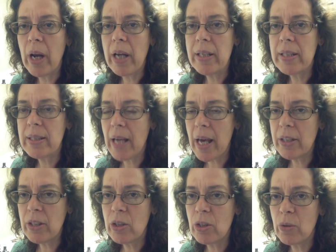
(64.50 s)
I
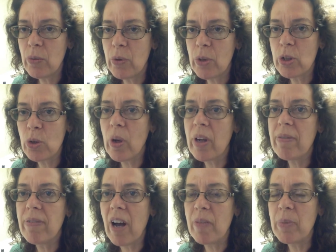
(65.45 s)
decided to do for this quick
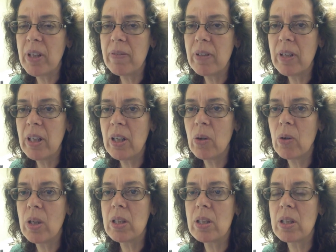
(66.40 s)
5-minute
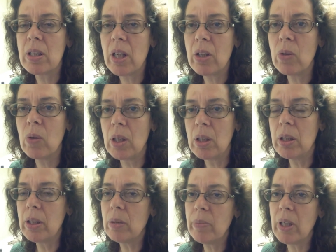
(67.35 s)
video is to tell you a
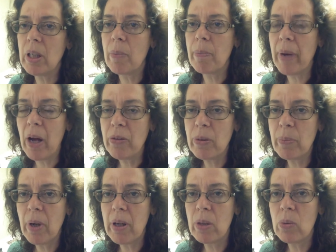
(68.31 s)
little bit about the
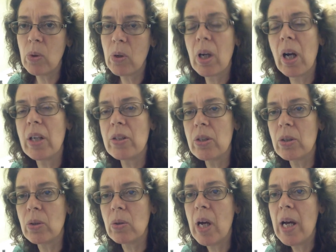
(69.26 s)
body work I
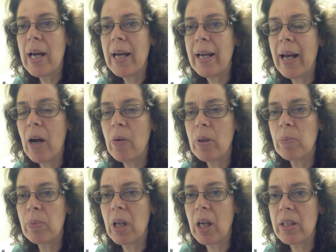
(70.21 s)
do and how it
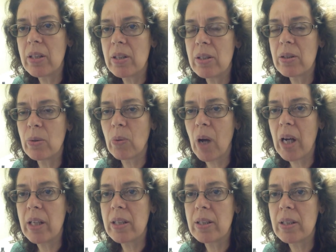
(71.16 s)
applies to
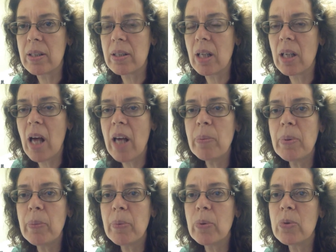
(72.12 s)
psoriasis. A lot of
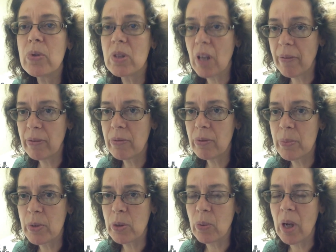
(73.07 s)
people who suffer
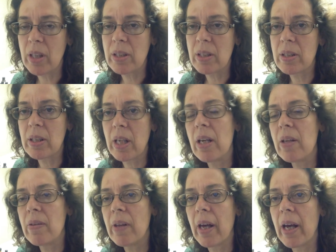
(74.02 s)
from psoriasis
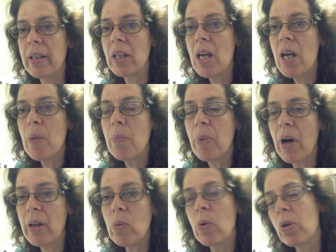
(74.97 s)
say that
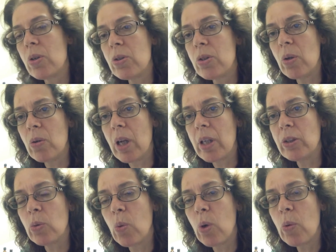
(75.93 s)
body workers don't like
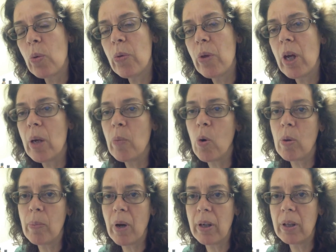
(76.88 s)
to work with them,
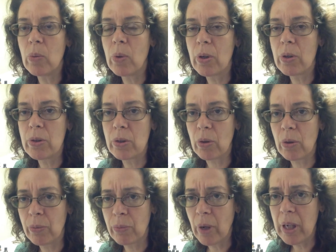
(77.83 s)
or body workers are
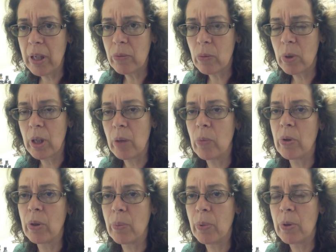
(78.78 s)
afraid of working
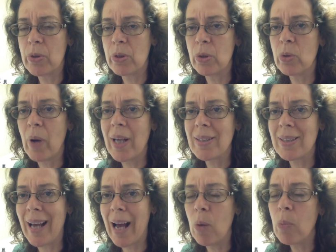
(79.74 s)
with a person who has
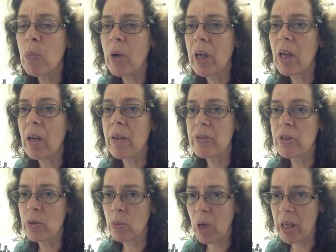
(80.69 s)
an outbreak of
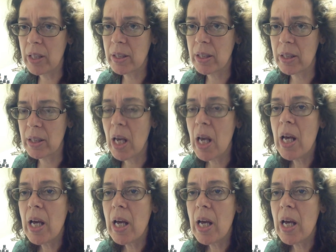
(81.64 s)
psoriasis.